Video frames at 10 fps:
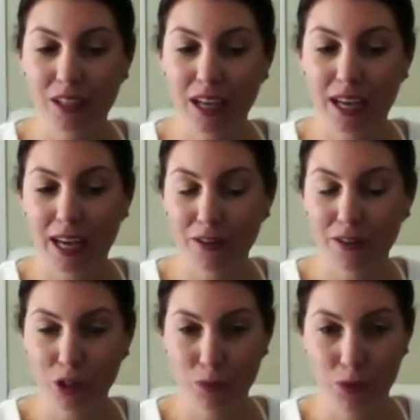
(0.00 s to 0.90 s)
have a
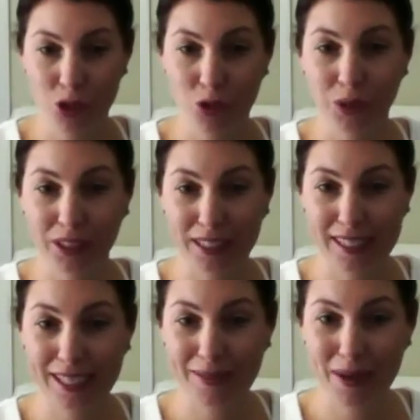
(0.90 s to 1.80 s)
commercial real
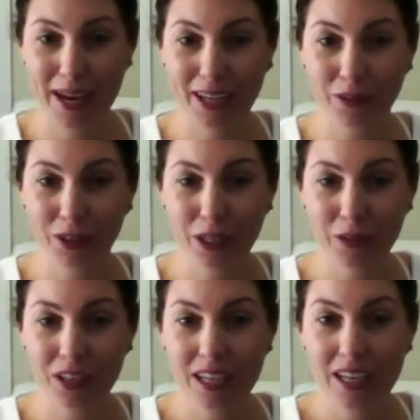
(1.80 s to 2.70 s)
estate background,